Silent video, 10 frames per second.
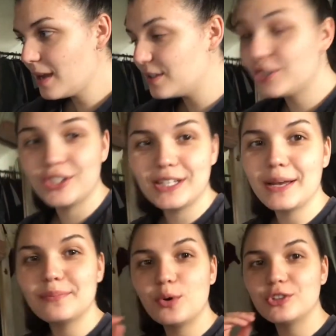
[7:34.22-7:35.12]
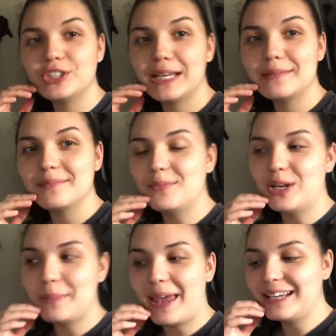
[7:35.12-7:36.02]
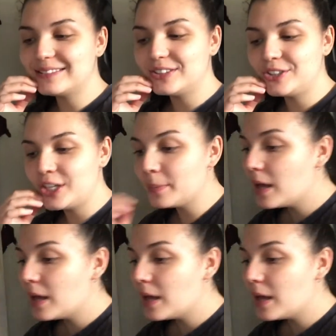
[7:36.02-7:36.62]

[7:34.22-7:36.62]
It's just um, watching Molly-Mae on YouTube.